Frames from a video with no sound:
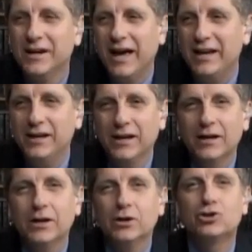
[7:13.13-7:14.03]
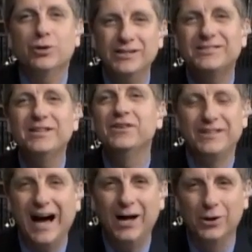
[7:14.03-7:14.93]
And trust in the
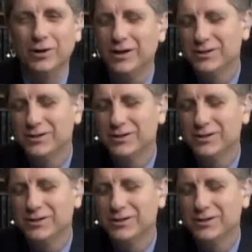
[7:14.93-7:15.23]
dollar.